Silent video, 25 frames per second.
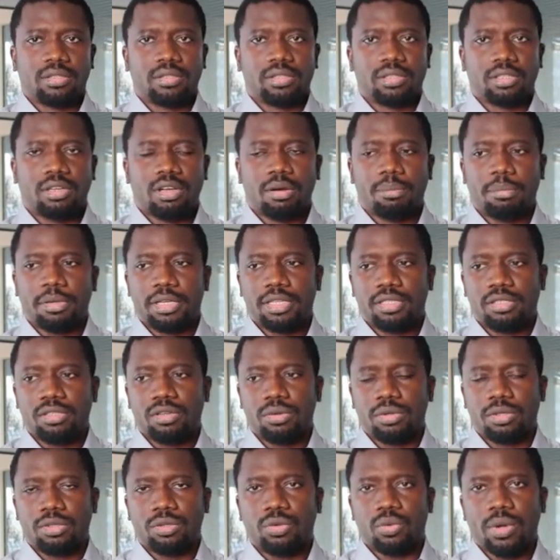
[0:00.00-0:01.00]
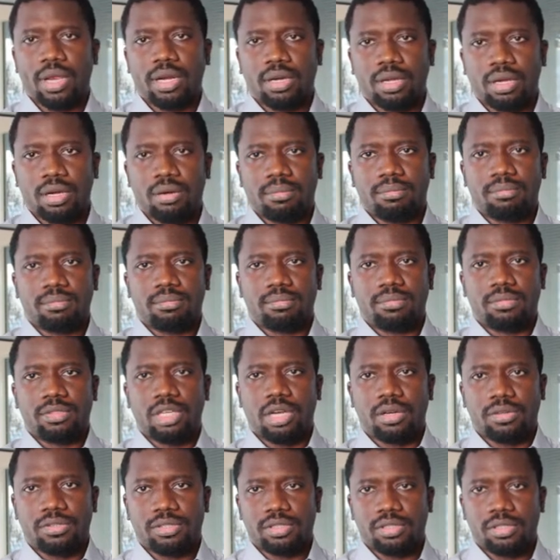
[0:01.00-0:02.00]
The company is going to welcome
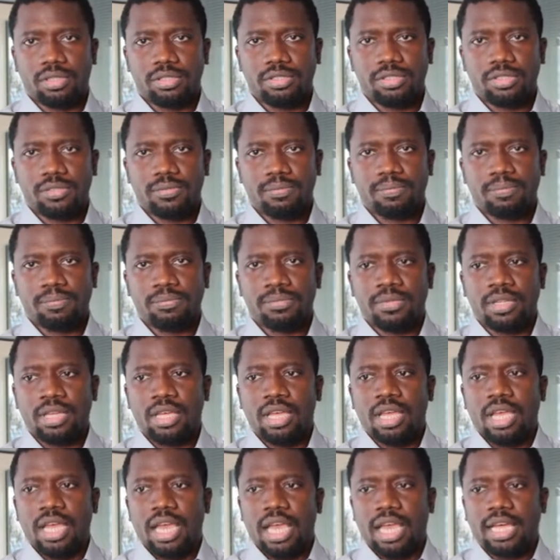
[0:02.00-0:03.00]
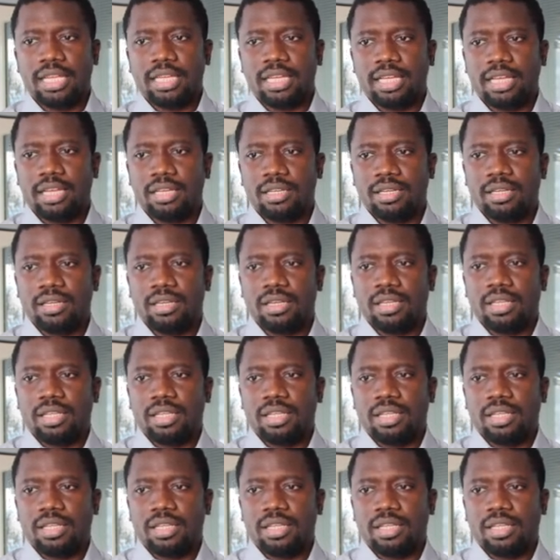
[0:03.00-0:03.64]
youngsters, and then